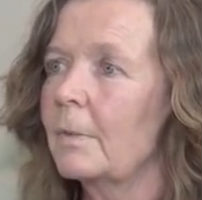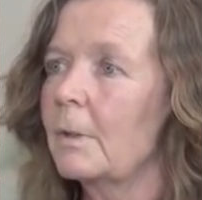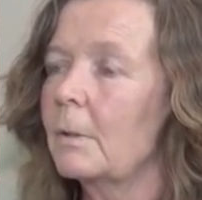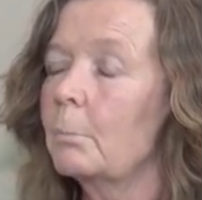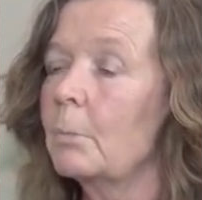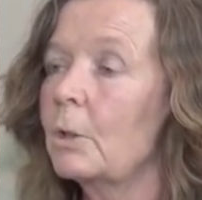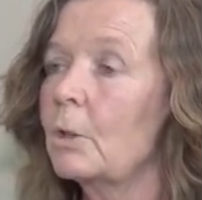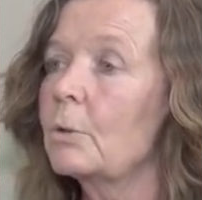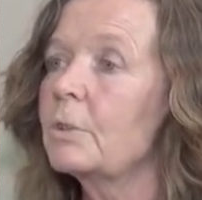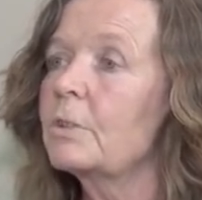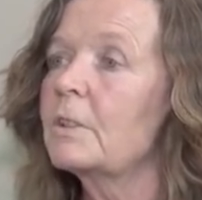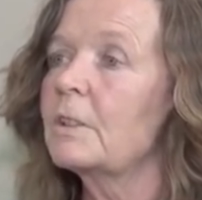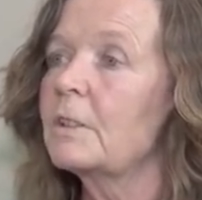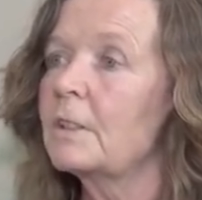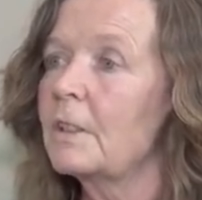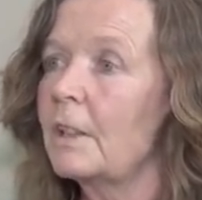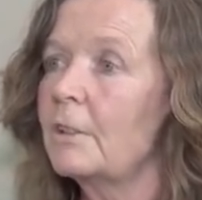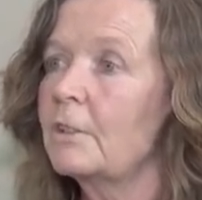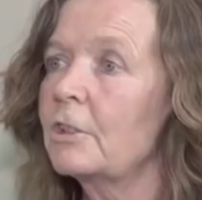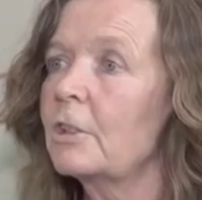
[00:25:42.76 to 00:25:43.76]
Because
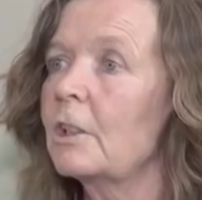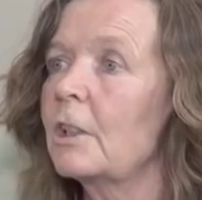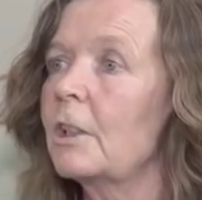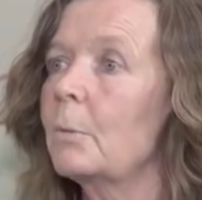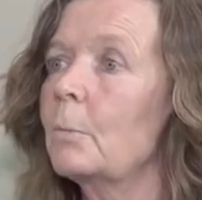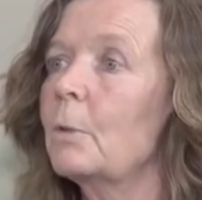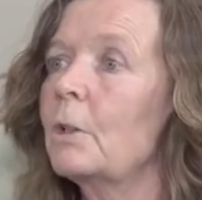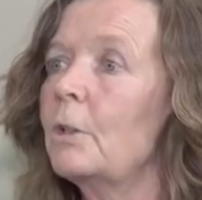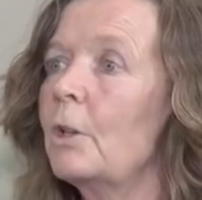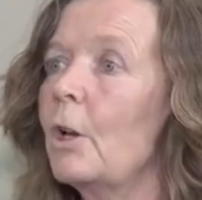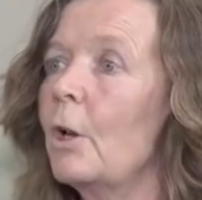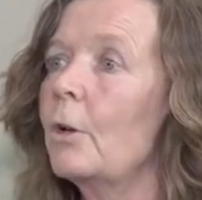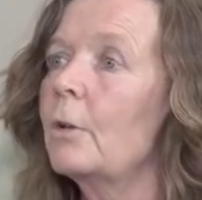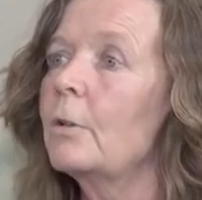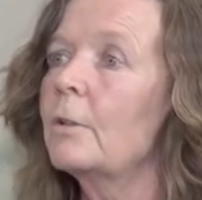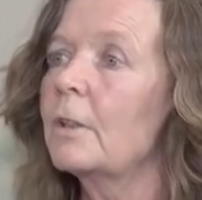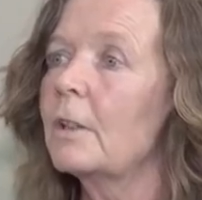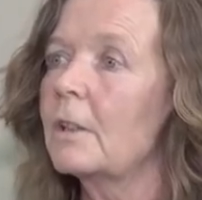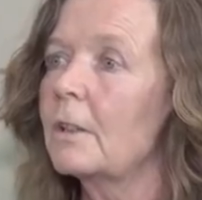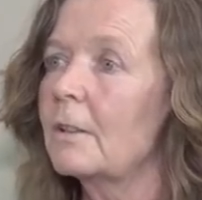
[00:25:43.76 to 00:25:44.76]
essentially we know
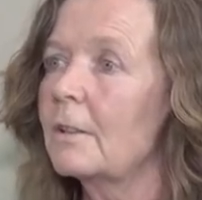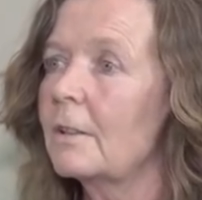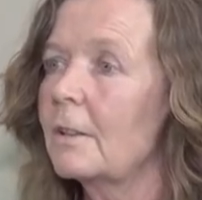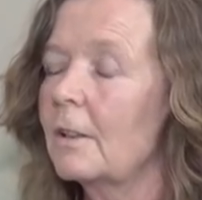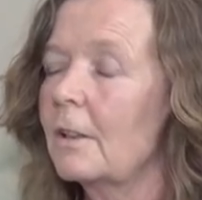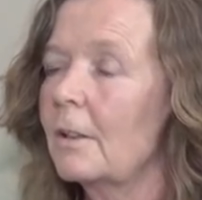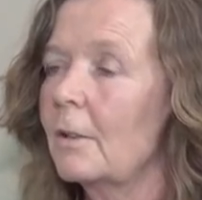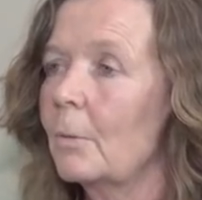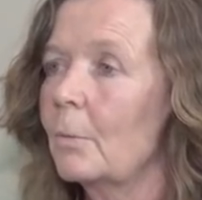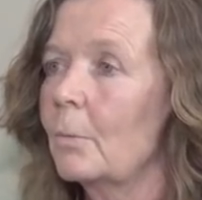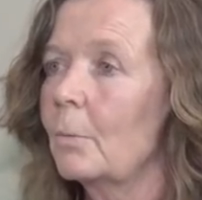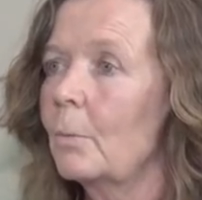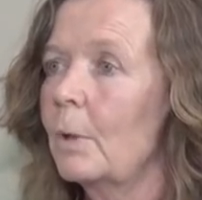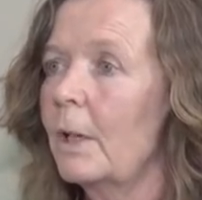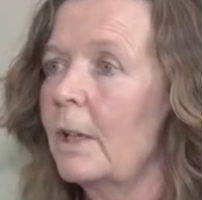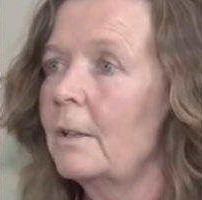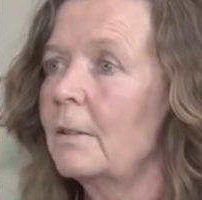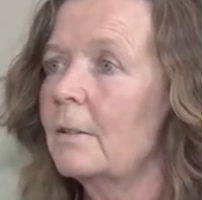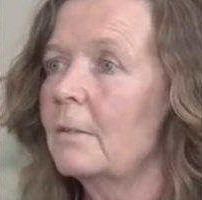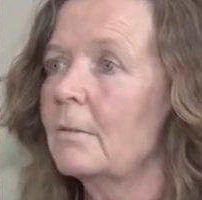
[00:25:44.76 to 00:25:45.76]
that
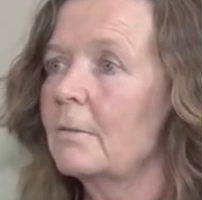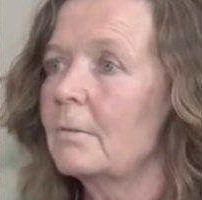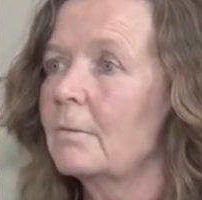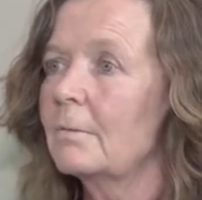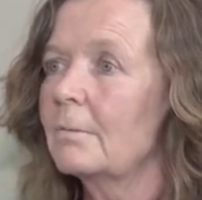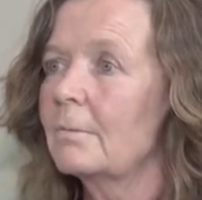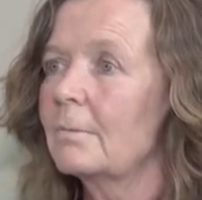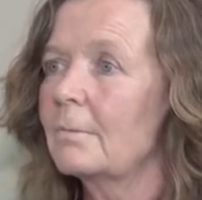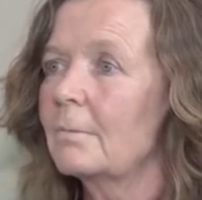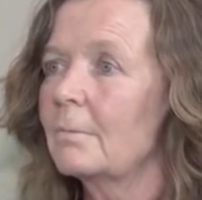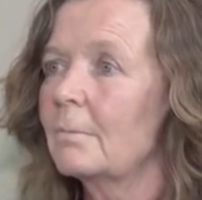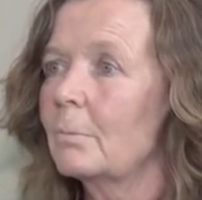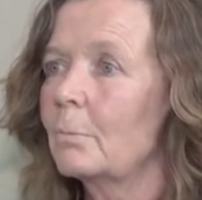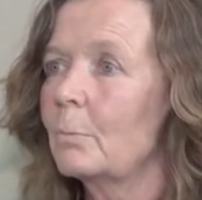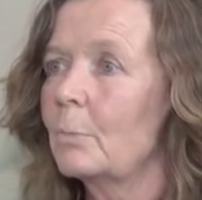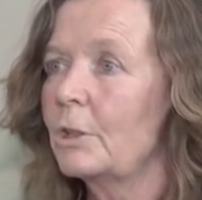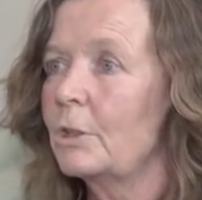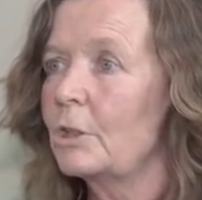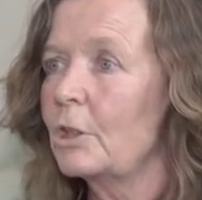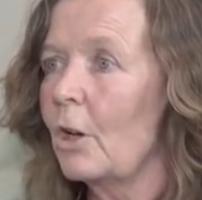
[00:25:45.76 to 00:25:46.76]
when
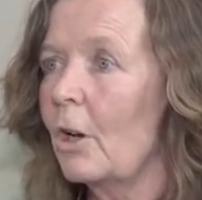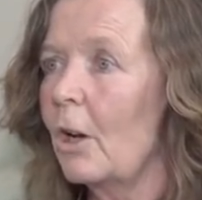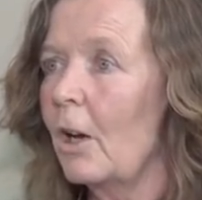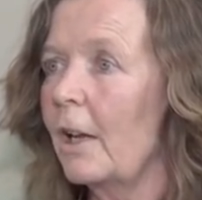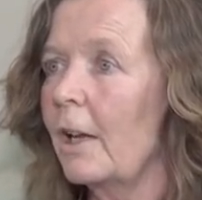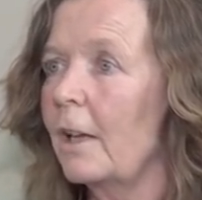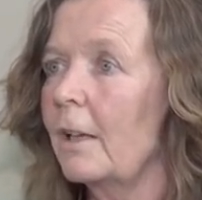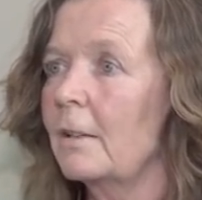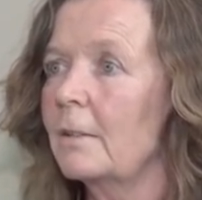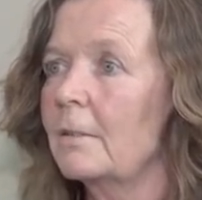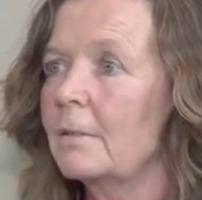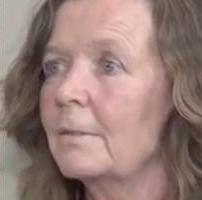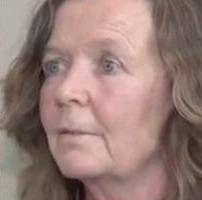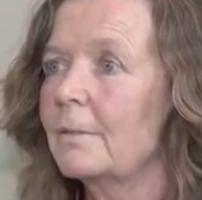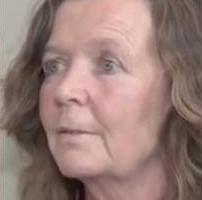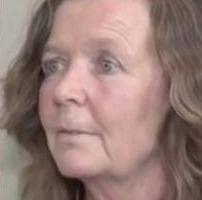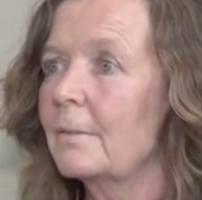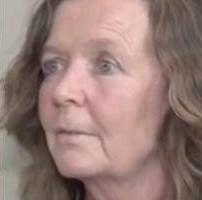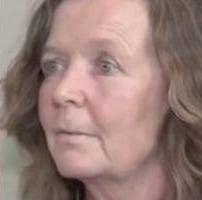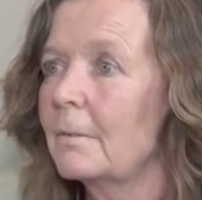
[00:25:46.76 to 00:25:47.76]
we die,
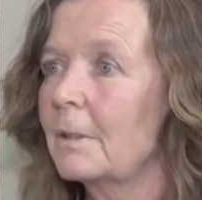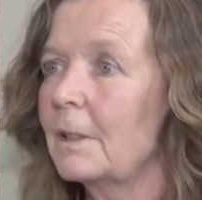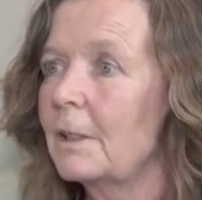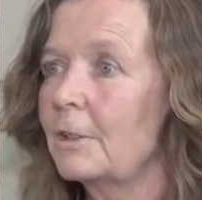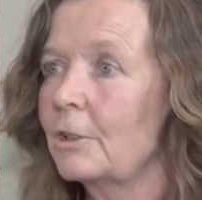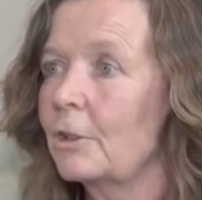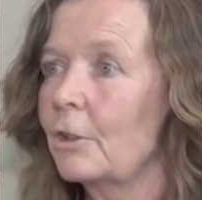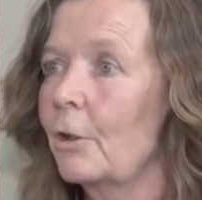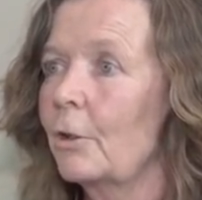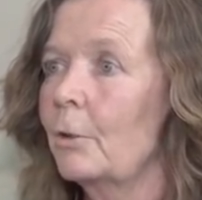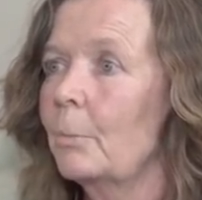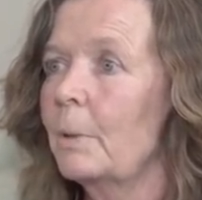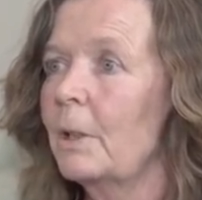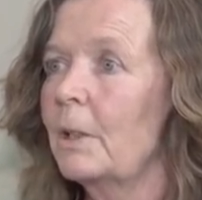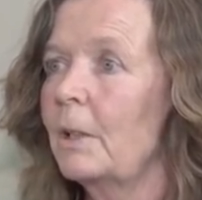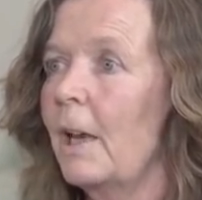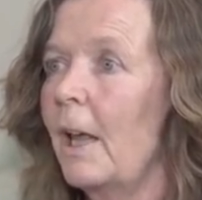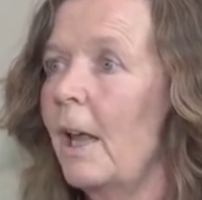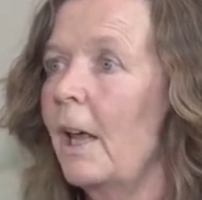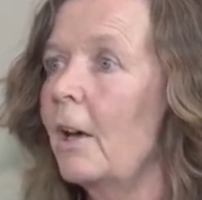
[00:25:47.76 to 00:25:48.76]
it's going to be
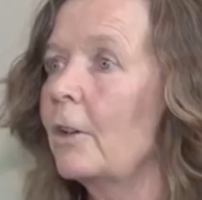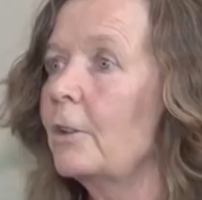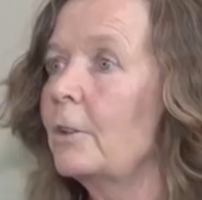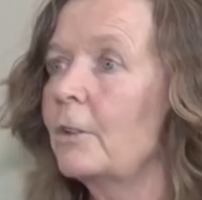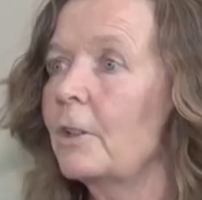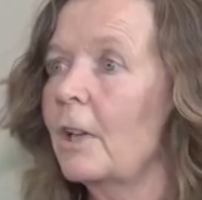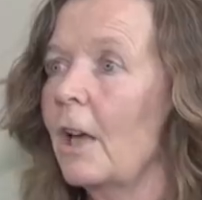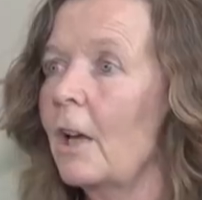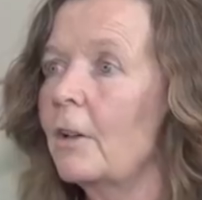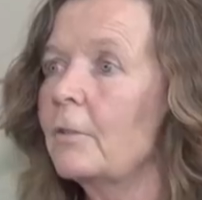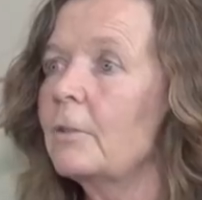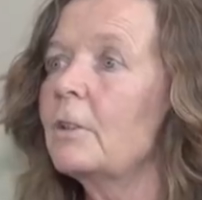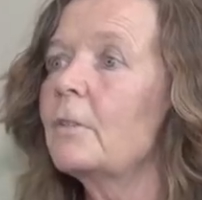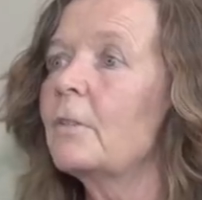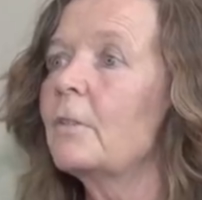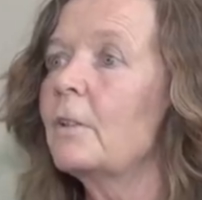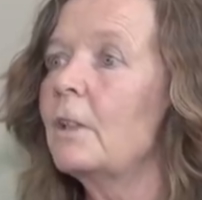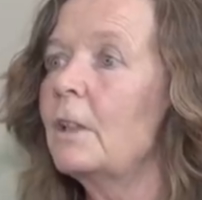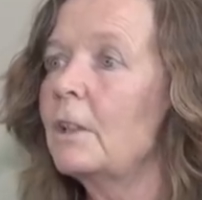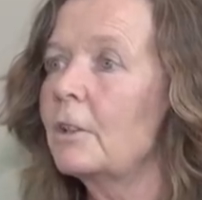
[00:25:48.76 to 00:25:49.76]
now. You can't
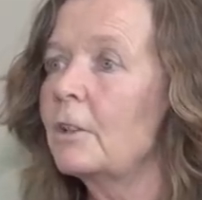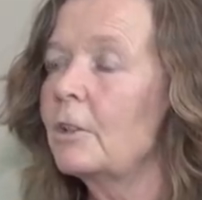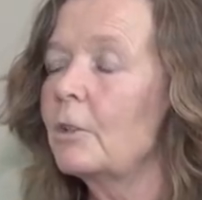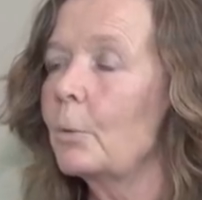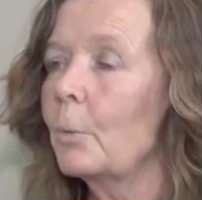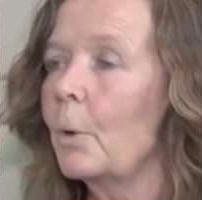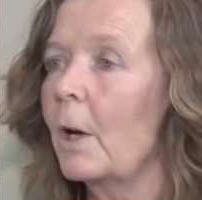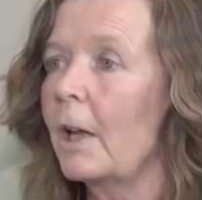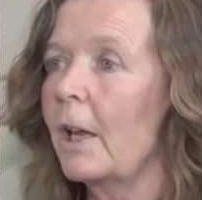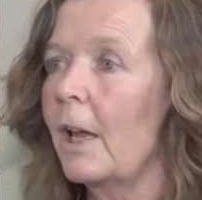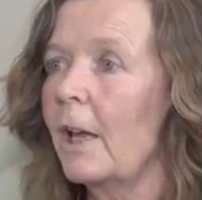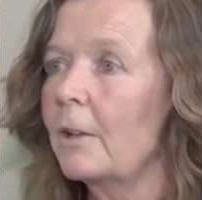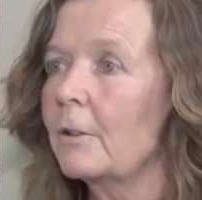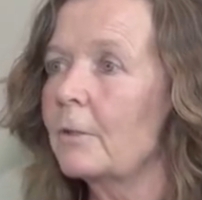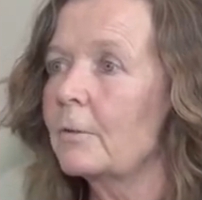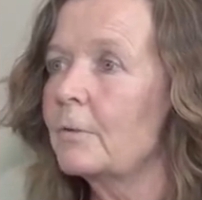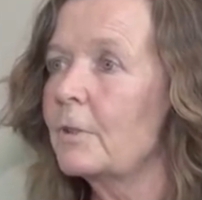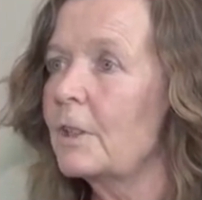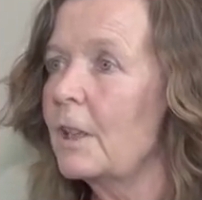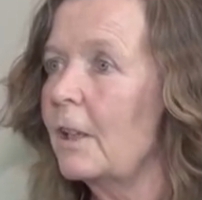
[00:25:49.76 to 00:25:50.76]
think your way out
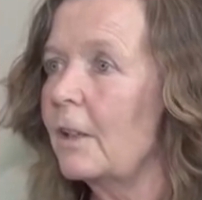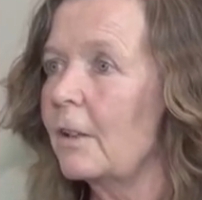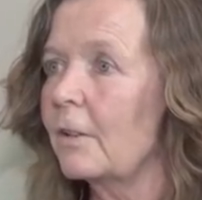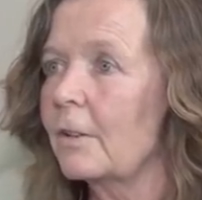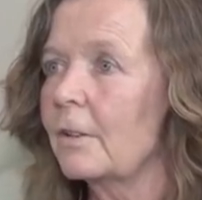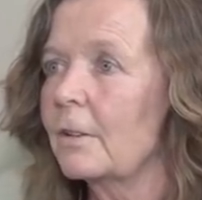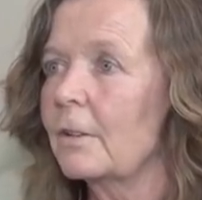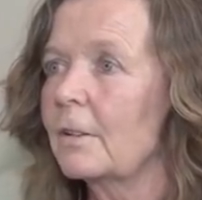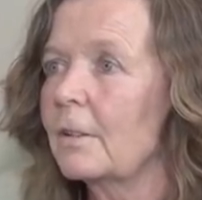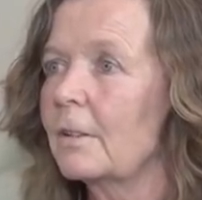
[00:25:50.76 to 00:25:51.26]
of death.